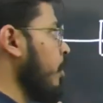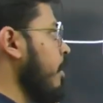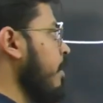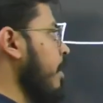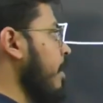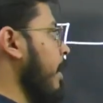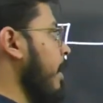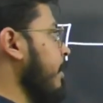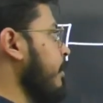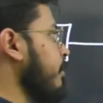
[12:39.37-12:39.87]

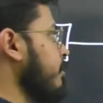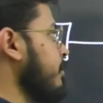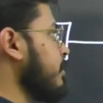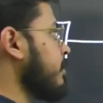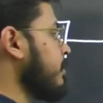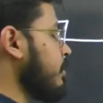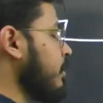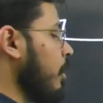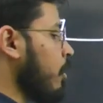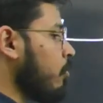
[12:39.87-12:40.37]
and this is
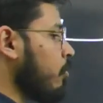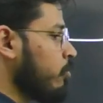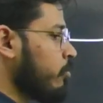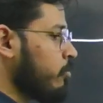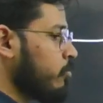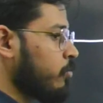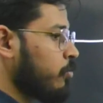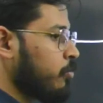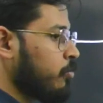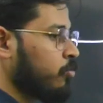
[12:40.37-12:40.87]
how
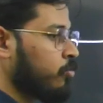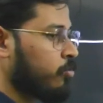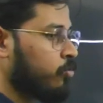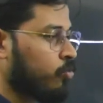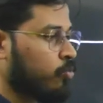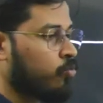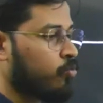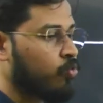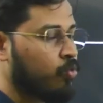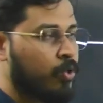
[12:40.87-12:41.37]
you
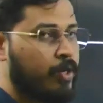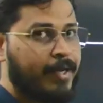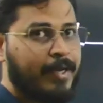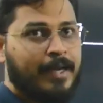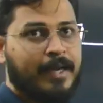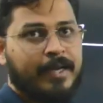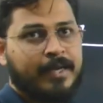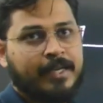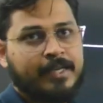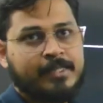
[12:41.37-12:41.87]
do
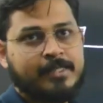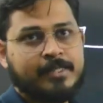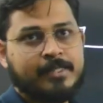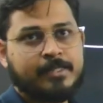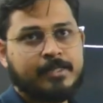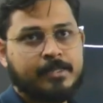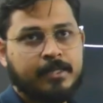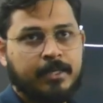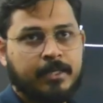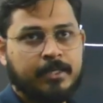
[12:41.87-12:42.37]

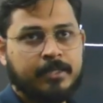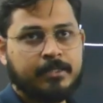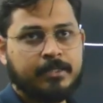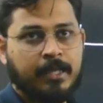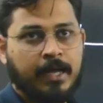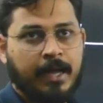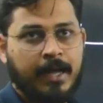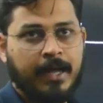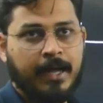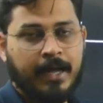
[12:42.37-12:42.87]
insert
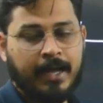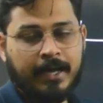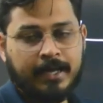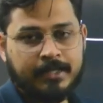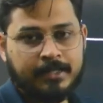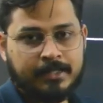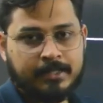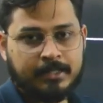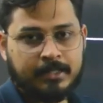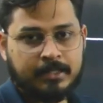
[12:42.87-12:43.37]

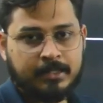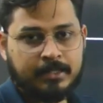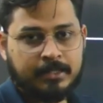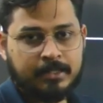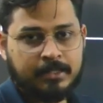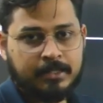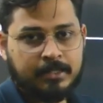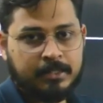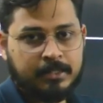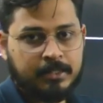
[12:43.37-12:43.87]
at
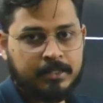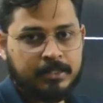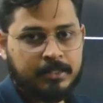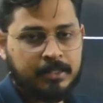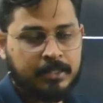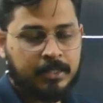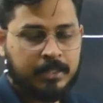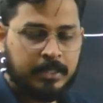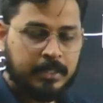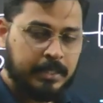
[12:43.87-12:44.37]

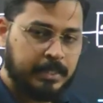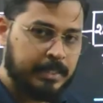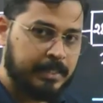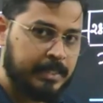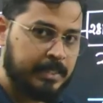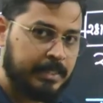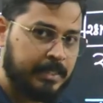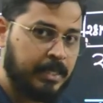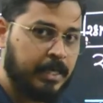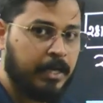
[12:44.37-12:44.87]

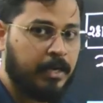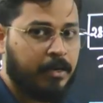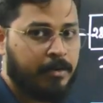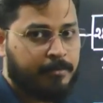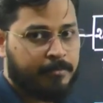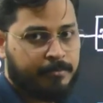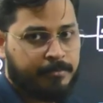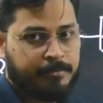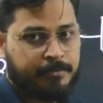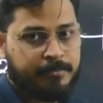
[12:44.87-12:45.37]
tail.
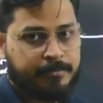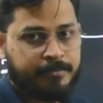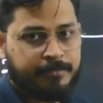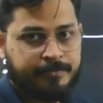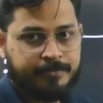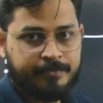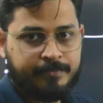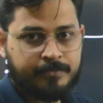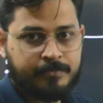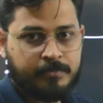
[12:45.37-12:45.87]

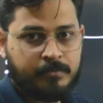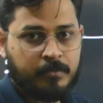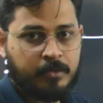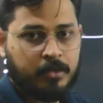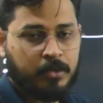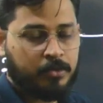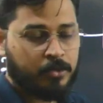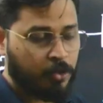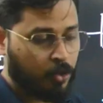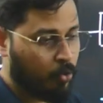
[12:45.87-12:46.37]

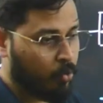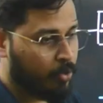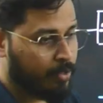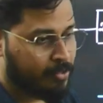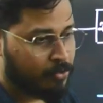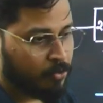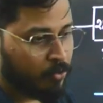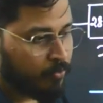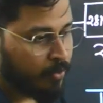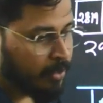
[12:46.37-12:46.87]
The code is
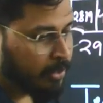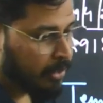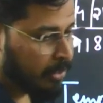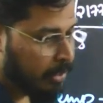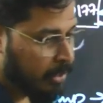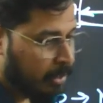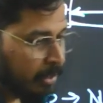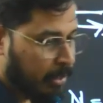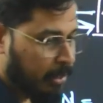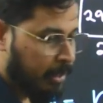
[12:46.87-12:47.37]
over.
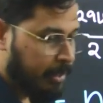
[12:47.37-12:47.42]
Let